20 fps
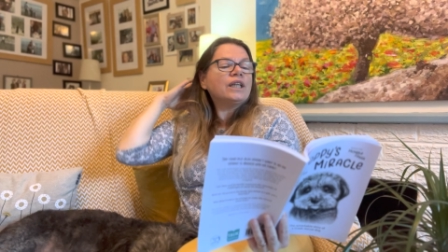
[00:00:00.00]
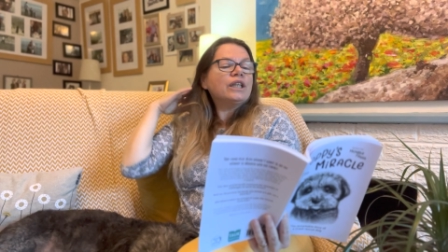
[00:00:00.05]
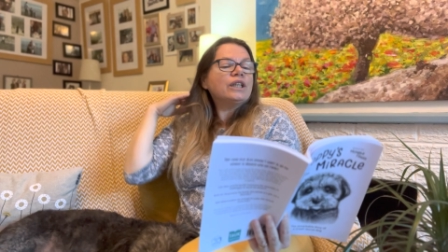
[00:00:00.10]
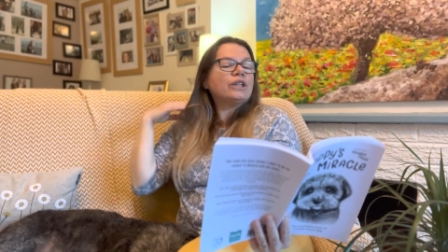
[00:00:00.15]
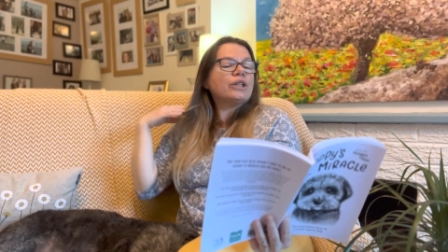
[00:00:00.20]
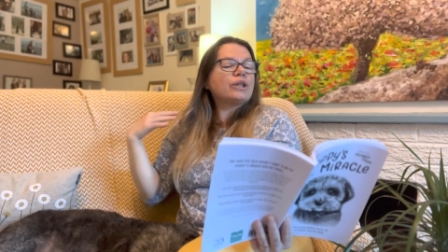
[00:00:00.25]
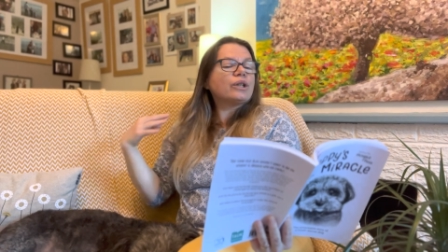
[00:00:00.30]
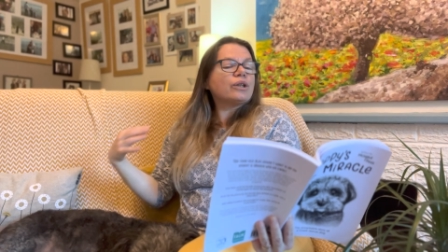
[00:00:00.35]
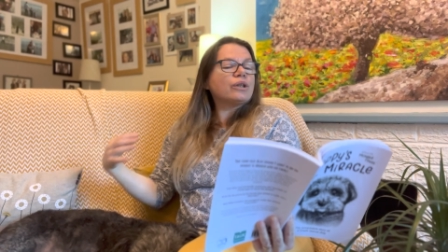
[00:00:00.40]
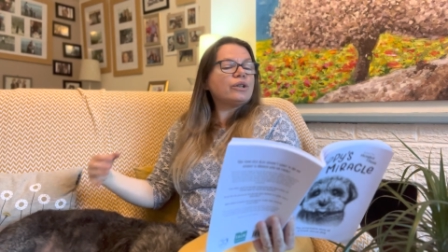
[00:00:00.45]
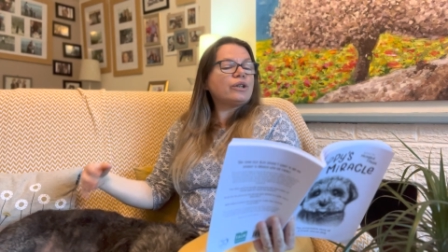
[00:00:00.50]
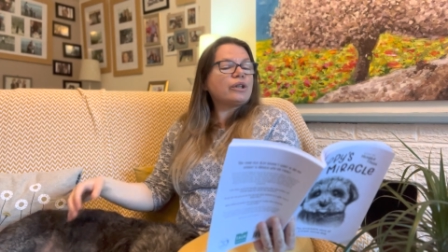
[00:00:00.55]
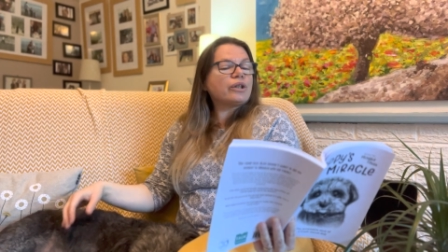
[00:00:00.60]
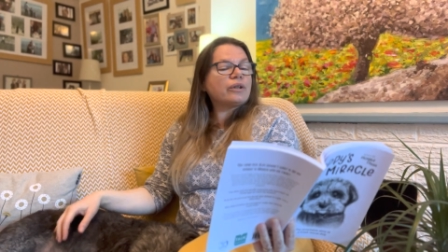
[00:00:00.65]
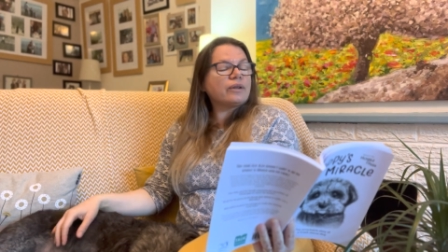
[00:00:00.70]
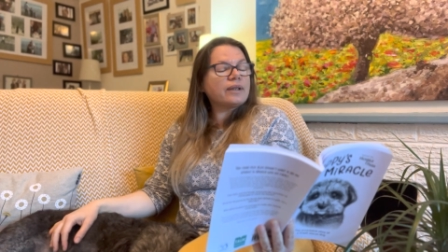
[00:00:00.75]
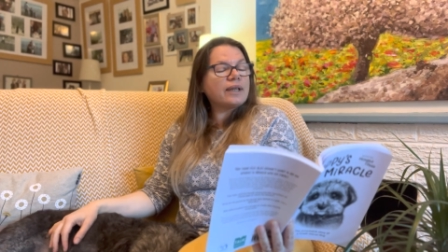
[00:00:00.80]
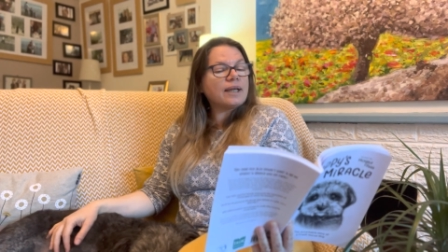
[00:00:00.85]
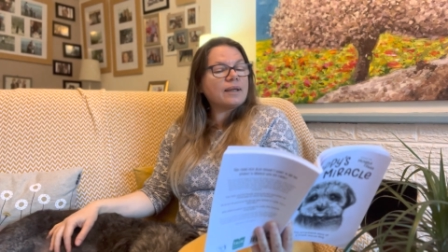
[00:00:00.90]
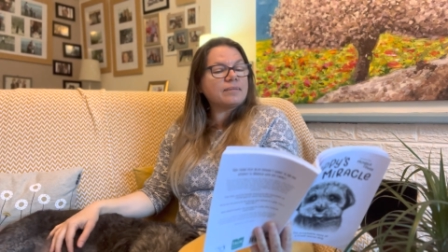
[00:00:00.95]
to
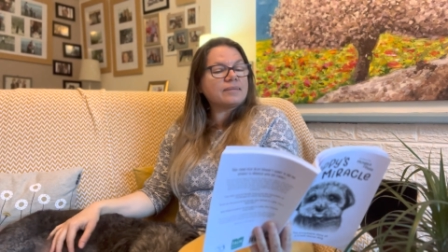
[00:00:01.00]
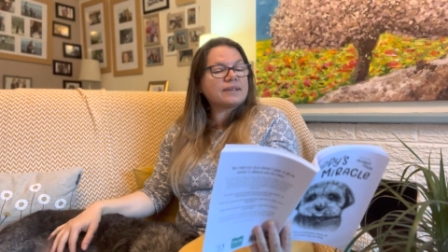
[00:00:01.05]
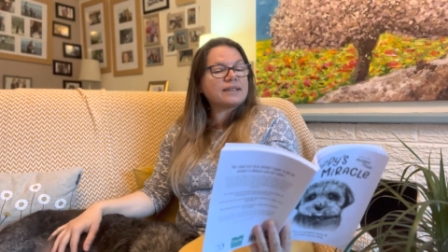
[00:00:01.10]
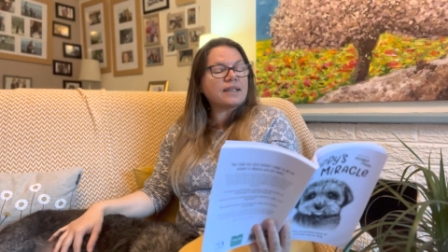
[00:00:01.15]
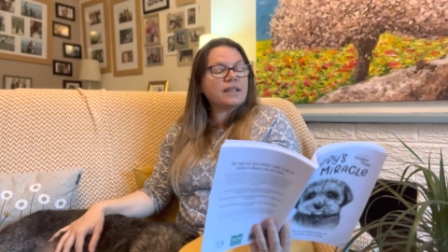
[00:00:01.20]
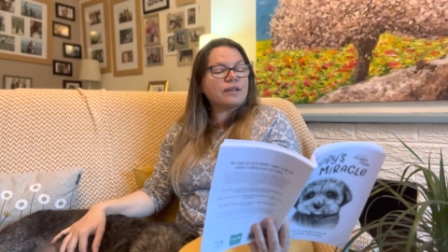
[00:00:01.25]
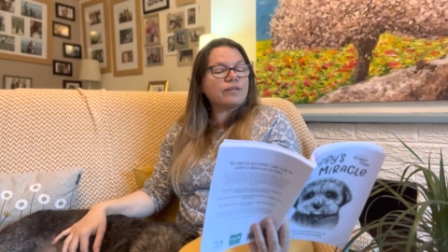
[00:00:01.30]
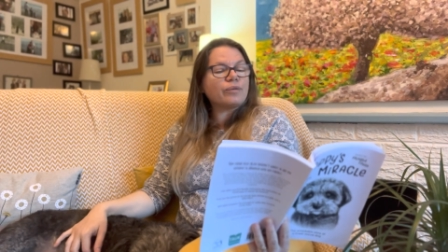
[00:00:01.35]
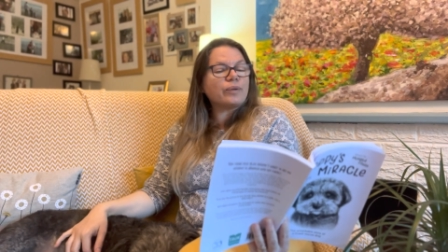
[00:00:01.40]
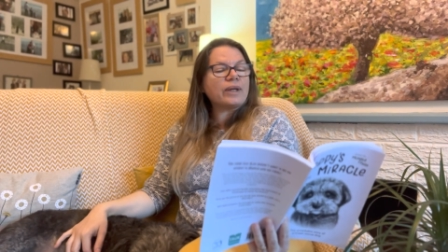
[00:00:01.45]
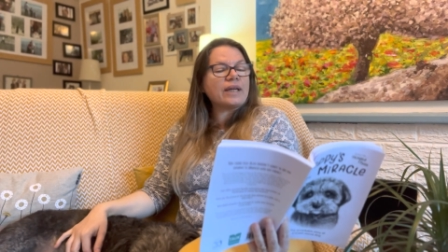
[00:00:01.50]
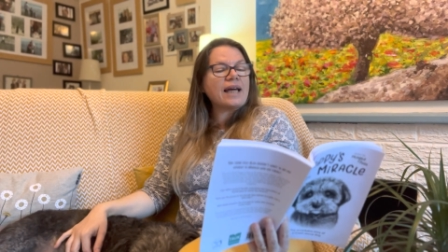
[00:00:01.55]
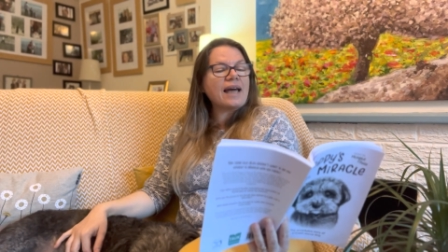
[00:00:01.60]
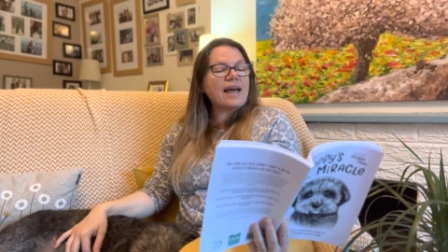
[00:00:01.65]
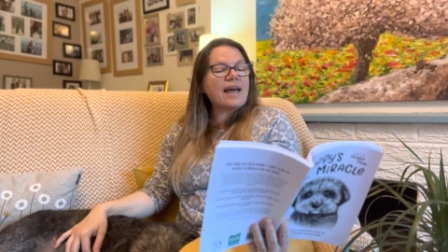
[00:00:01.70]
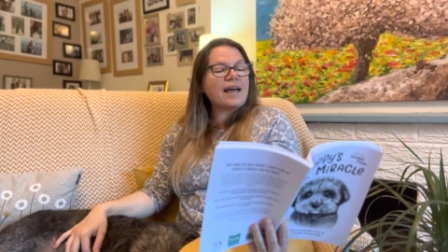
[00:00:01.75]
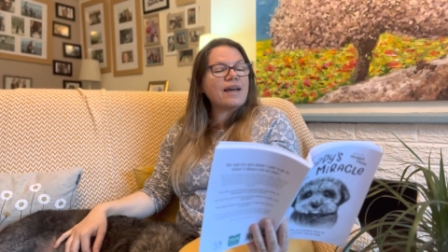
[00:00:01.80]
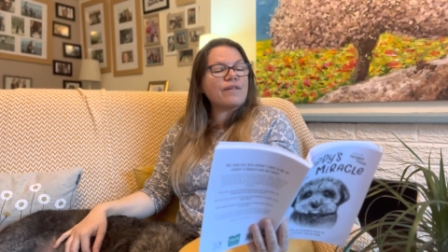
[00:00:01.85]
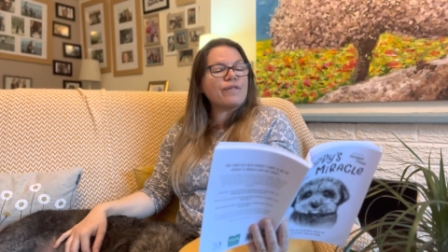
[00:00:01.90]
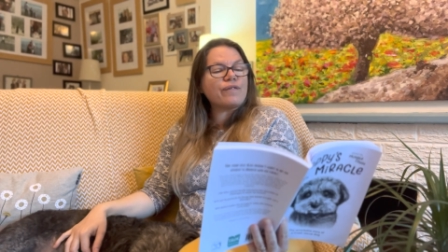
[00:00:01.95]
control himself when
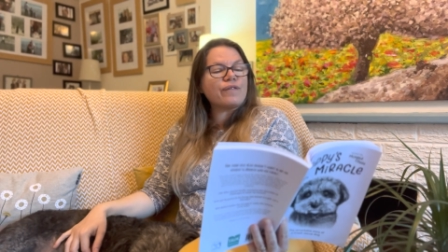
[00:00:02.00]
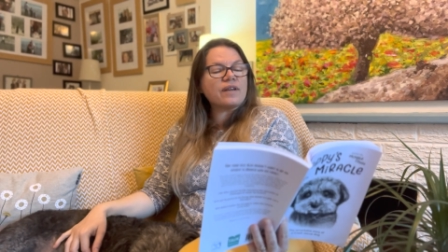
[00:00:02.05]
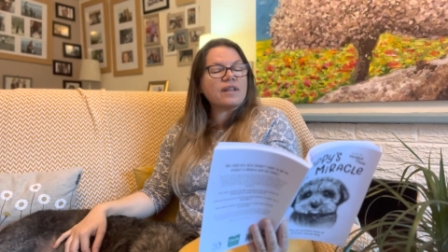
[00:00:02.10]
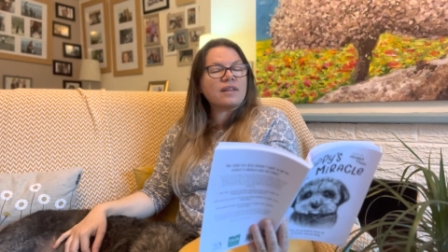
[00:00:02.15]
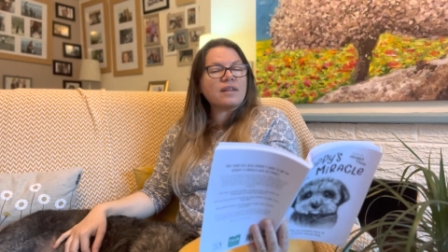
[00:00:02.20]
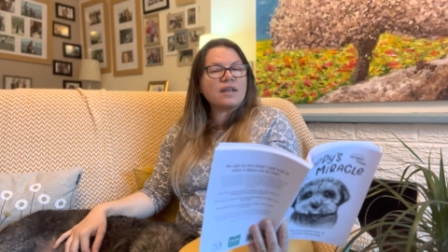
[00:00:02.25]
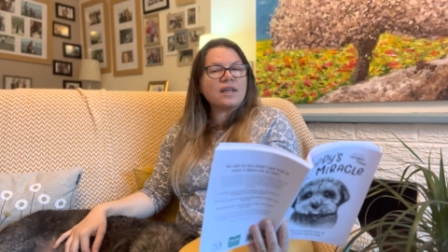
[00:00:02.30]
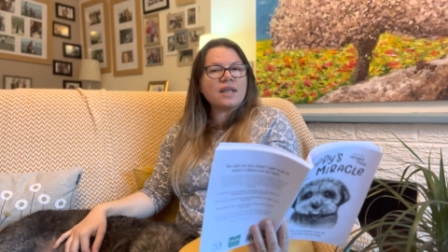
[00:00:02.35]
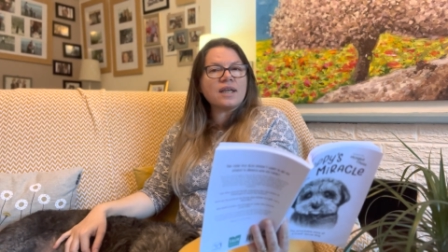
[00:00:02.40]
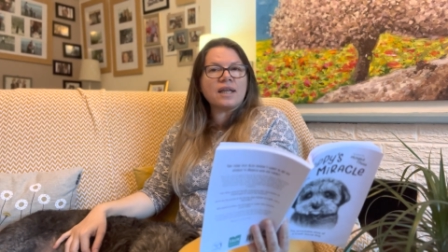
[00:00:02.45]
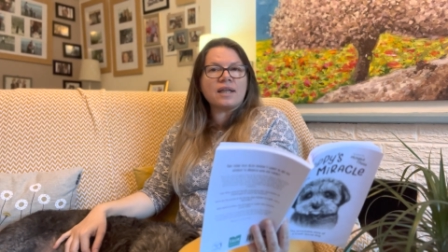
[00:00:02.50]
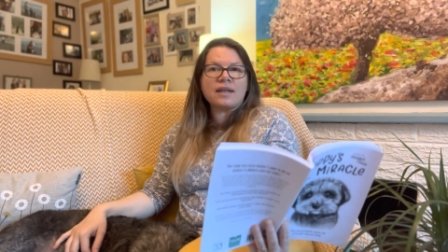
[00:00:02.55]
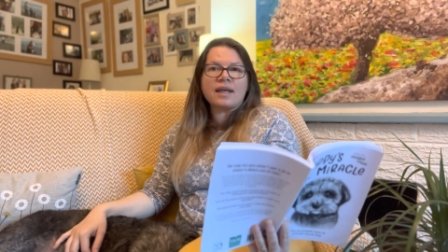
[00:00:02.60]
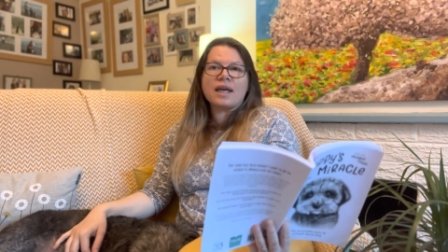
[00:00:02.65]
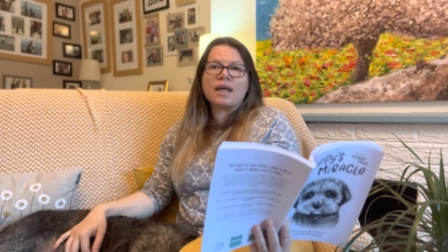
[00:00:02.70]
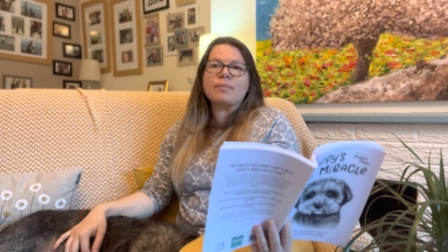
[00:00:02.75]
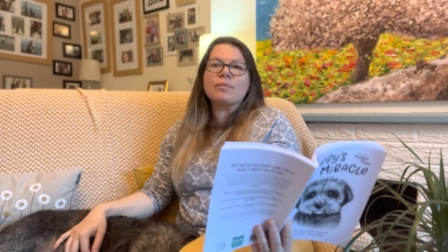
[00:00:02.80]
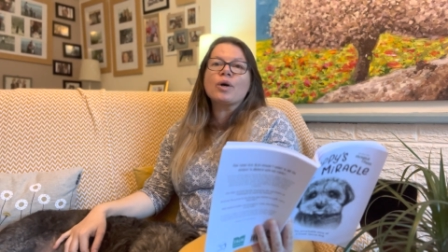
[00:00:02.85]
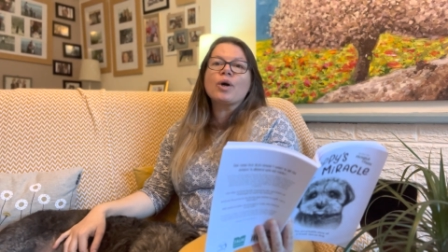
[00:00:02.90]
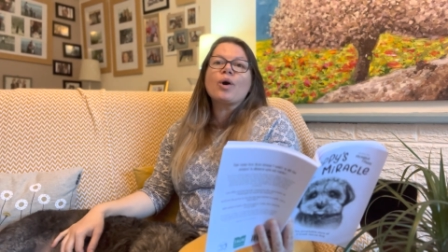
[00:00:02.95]
everything in
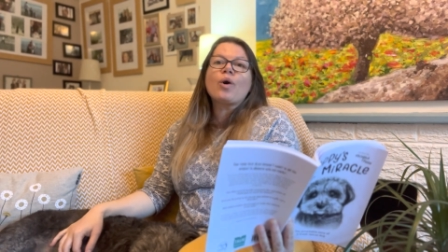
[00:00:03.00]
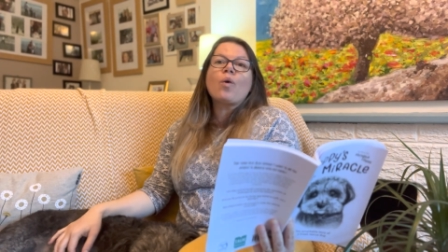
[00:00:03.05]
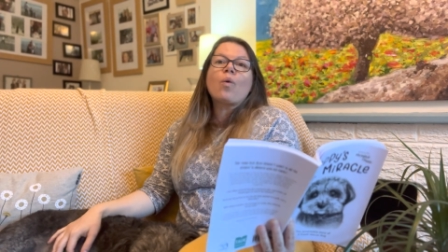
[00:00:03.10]
him